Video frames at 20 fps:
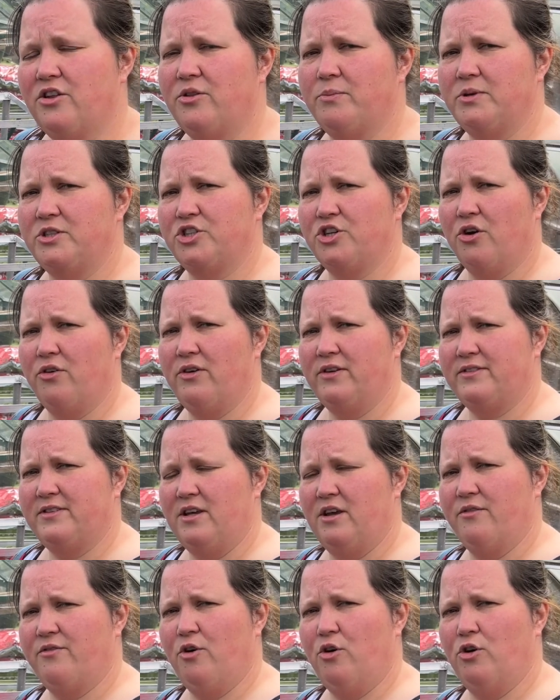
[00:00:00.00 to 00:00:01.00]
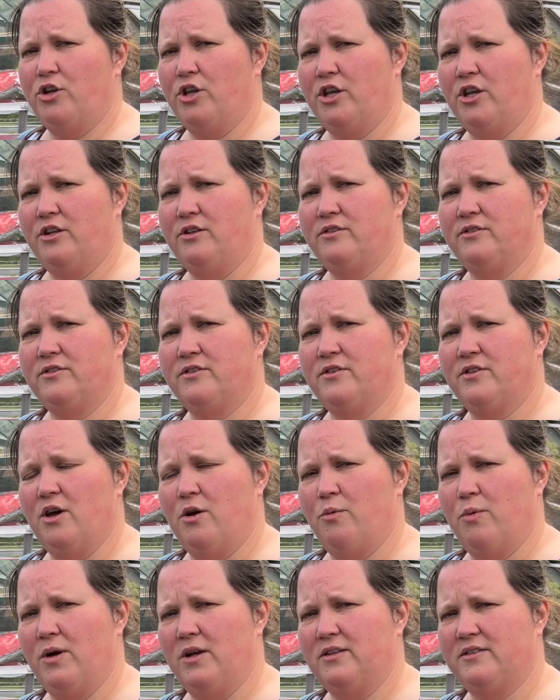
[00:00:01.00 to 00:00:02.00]
The majority of onions that
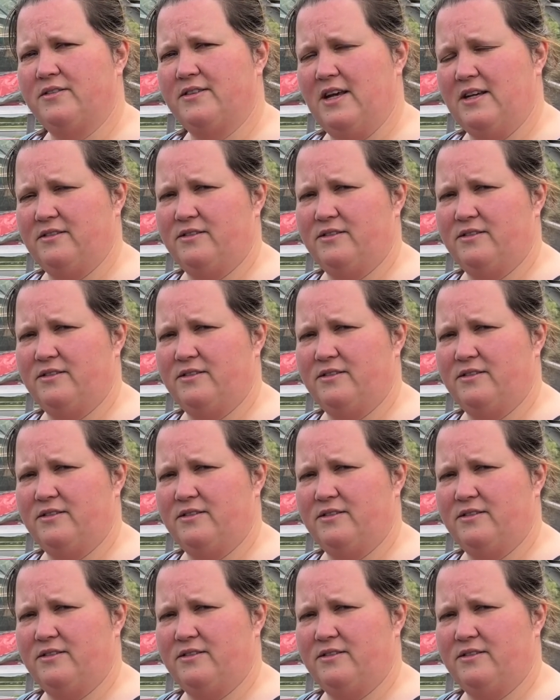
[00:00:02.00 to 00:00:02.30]
were set